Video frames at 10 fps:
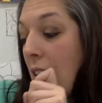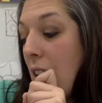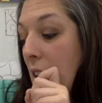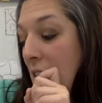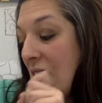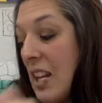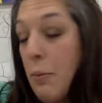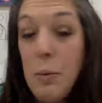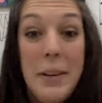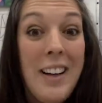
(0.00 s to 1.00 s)
That
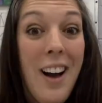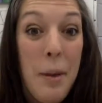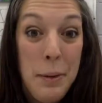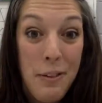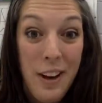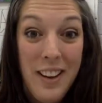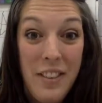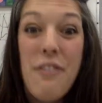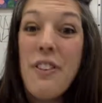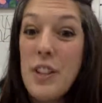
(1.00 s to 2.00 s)
would be copyright
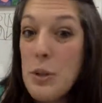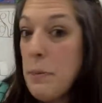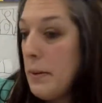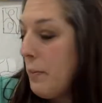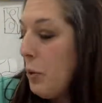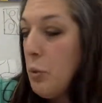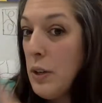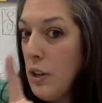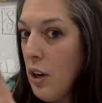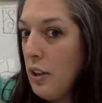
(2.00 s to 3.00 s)
infringement, which we
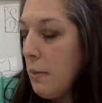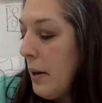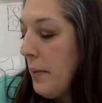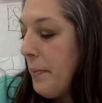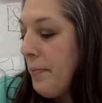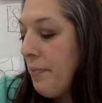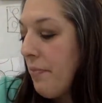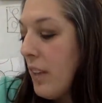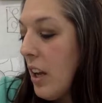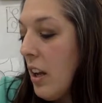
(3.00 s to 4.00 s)
talked
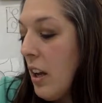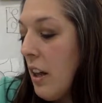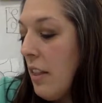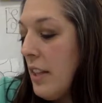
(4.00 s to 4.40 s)
about.